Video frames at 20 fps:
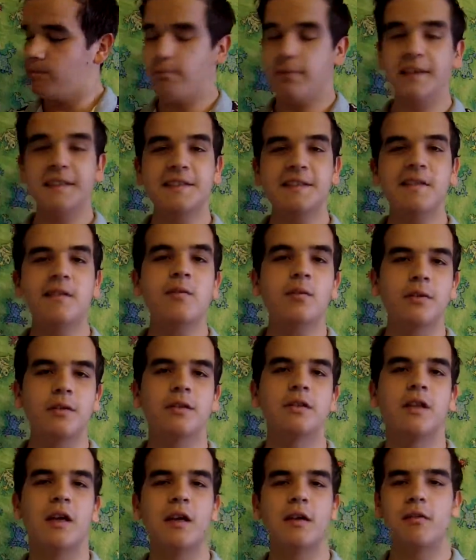Basically what
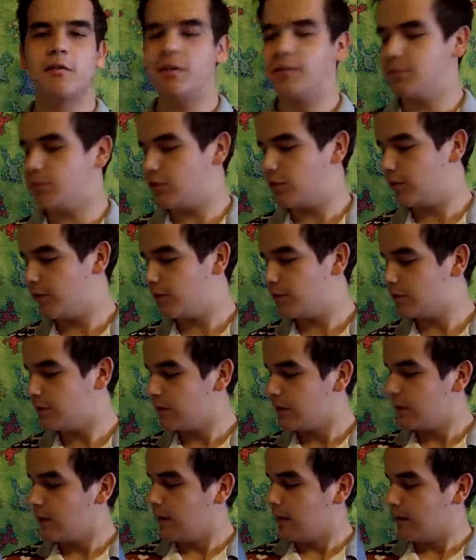the diagram shows
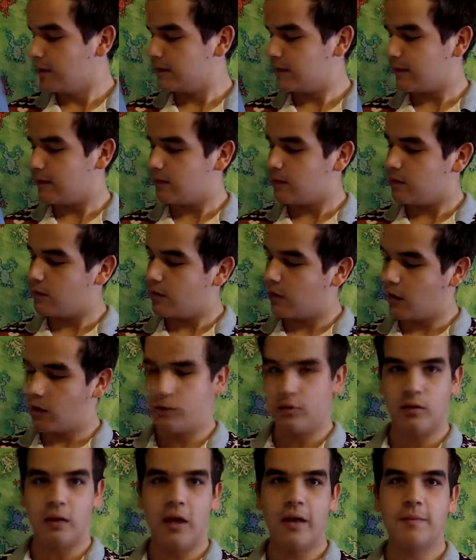is that a
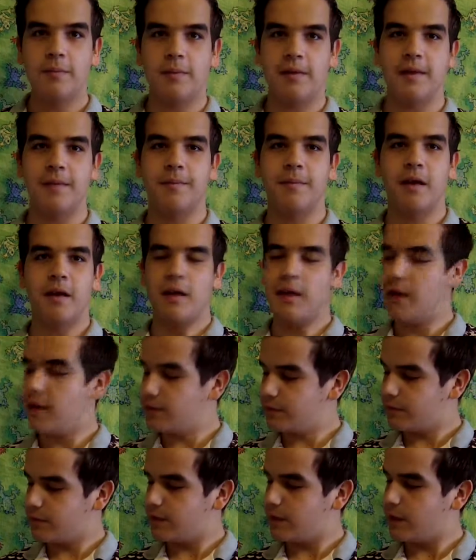light beam
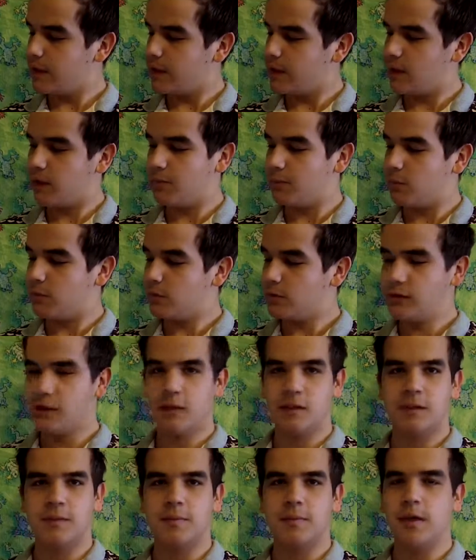entering a more
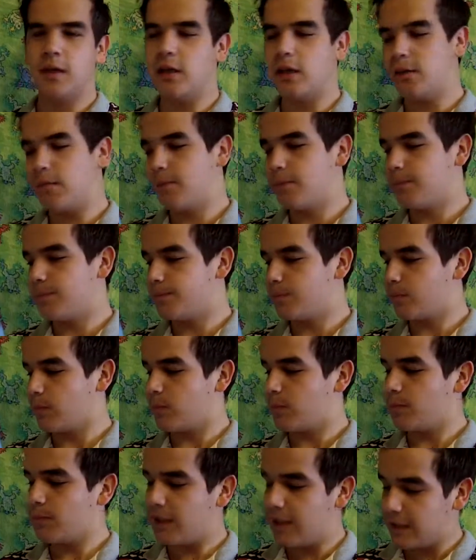dense medium,
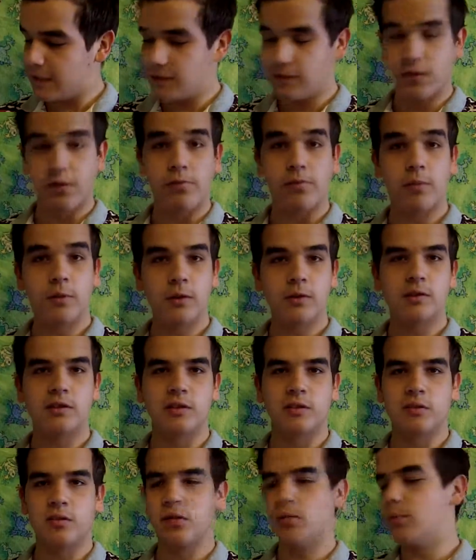bending towards
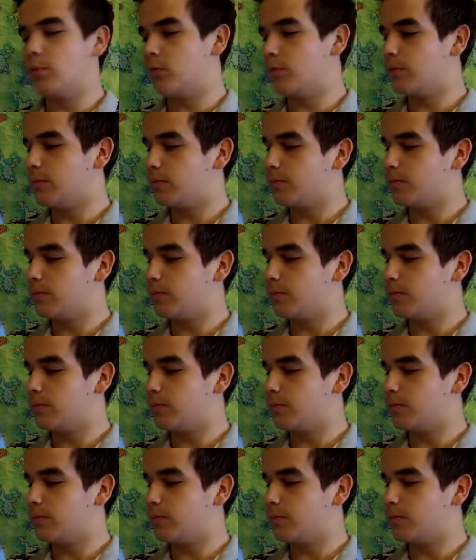the normal,